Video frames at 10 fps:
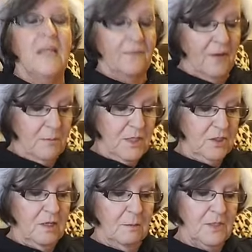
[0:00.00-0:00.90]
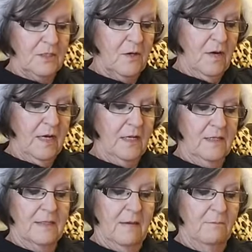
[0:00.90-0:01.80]
If I miss you, I'm sorry,
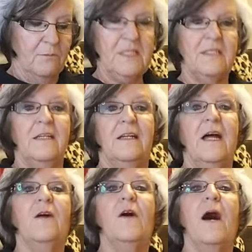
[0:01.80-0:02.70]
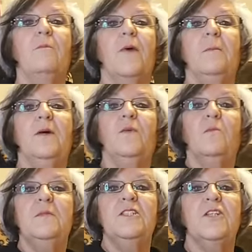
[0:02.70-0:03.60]
because I'm busy and I probably
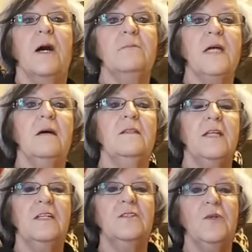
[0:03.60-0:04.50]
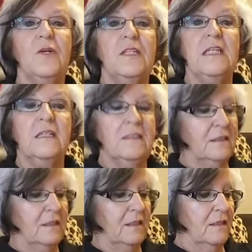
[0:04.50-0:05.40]
won't miss you. I'm not ignoring you.
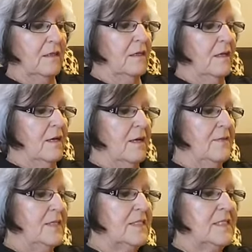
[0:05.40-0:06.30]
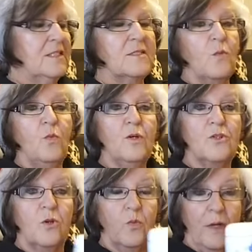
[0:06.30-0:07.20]
This is
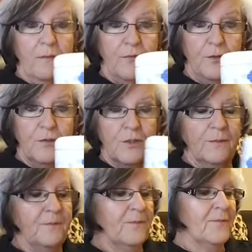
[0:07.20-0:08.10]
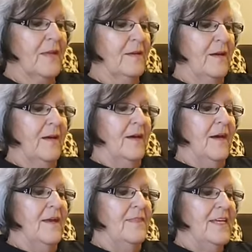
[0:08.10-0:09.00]
washer whippers.
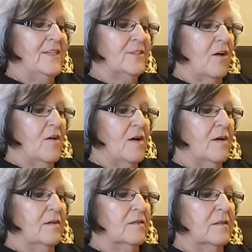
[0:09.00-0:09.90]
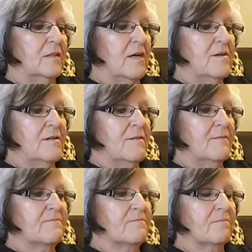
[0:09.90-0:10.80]
These are
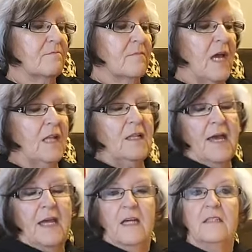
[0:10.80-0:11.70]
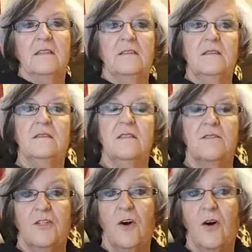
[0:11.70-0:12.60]
like
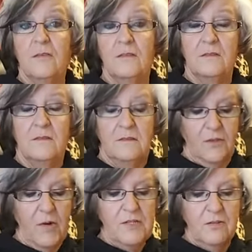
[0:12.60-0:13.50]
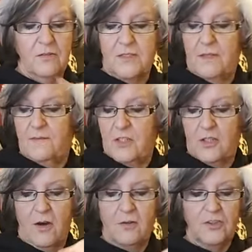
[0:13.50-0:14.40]
salt, granules of
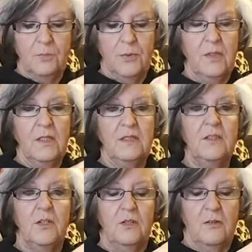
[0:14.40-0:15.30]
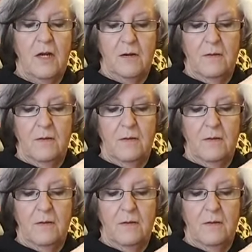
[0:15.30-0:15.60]
salt. You put in your